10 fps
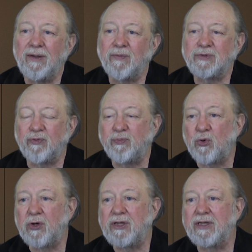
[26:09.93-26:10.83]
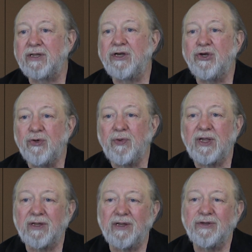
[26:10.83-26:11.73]
It was reported in the New
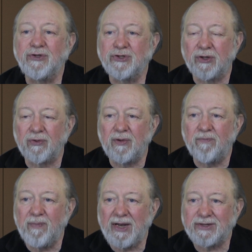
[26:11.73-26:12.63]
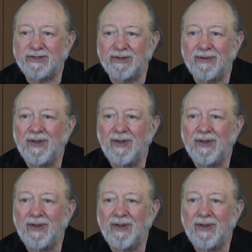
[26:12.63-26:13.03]
England Journal of Medicine.